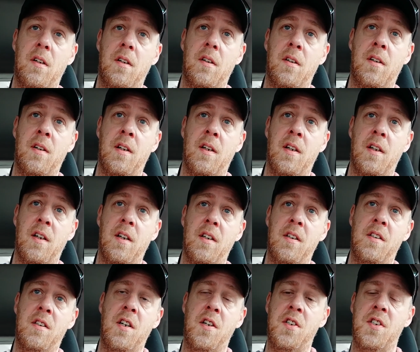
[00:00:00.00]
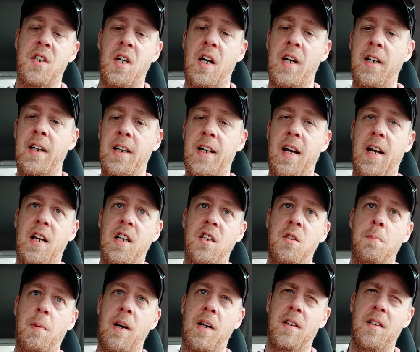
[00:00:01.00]
the designing
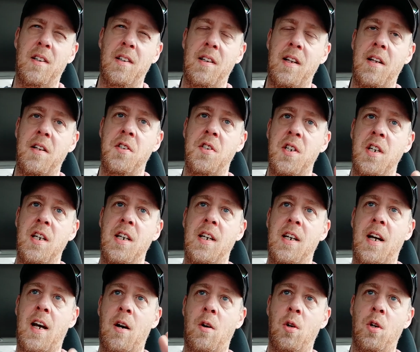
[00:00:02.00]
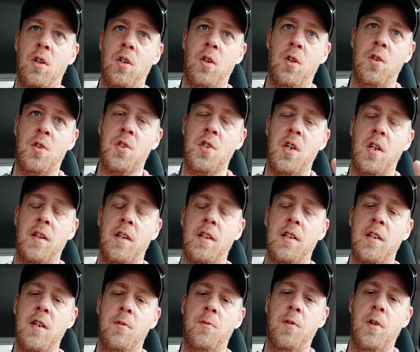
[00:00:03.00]
aspect and then seeing how it looks on the
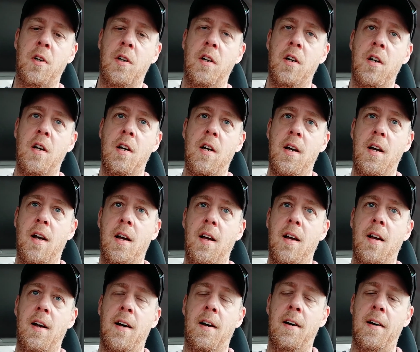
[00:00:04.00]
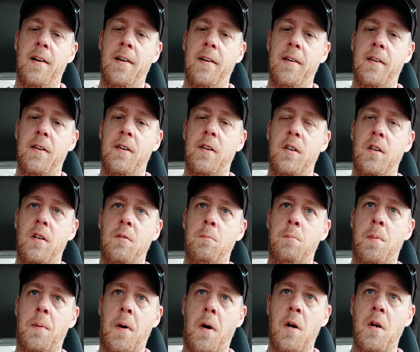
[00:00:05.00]
different uh,
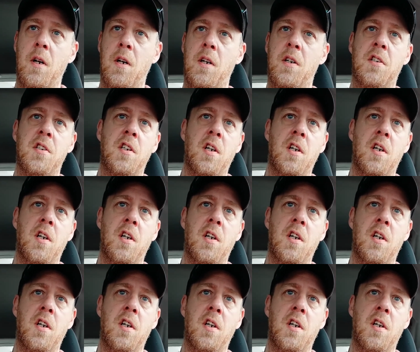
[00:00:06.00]
products,